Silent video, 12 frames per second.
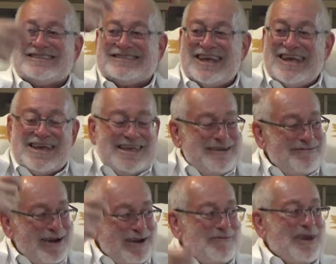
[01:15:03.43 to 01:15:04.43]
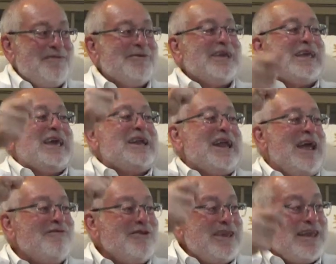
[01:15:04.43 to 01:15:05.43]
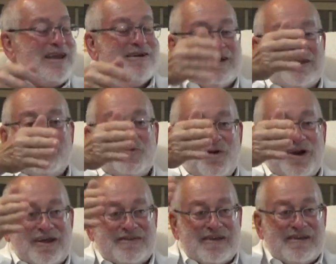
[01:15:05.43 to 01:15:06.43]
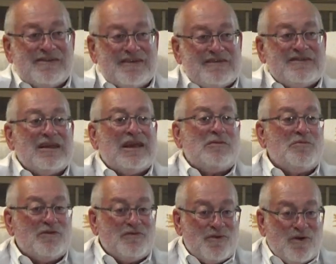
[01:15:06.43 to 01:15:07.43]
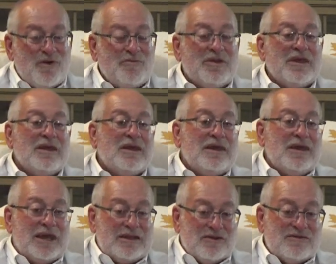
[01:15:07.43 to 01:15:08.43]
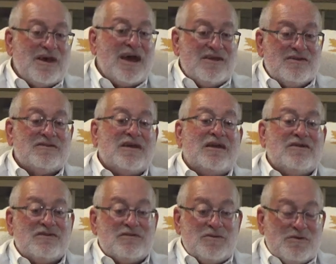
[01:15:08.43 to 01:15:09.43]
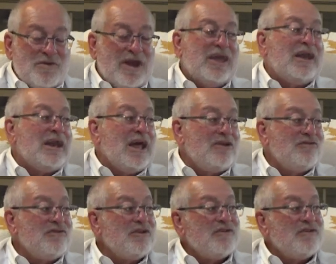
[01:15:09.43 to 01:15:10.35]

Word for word: there's you want to be able to get it every year and the port has consistently performed at those highest standards to be recognized